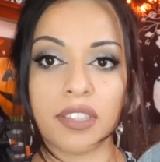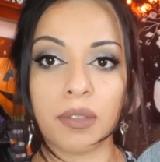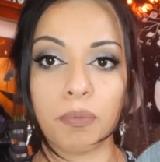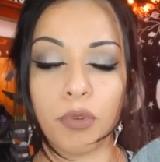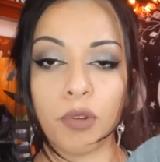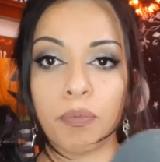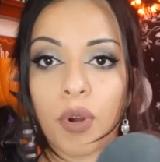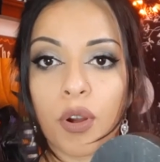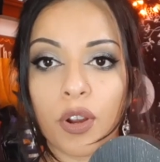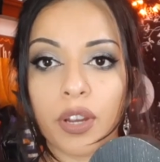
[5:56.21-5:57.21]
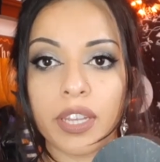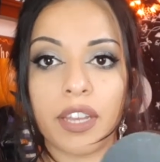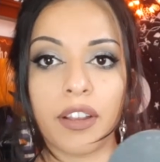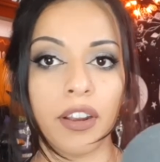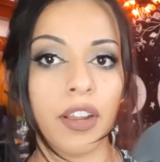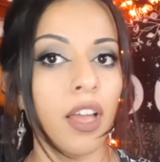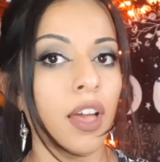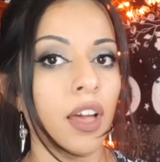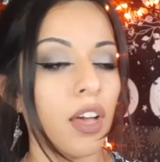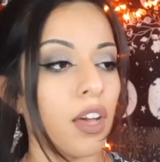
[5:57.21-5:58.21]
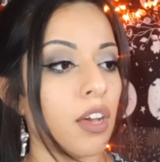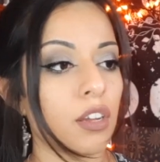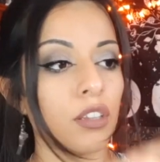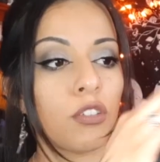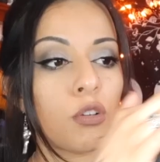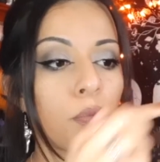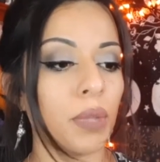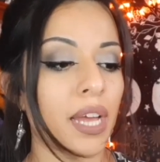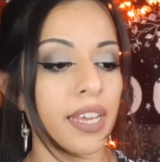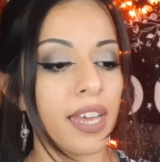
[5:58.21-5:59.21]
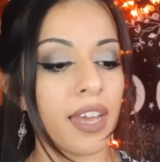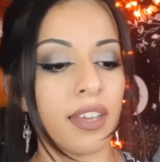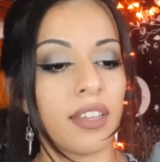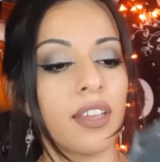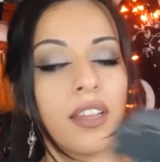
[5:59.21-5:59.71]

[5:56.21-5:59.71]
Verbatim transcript: the broom part here. Uh, her little black hat.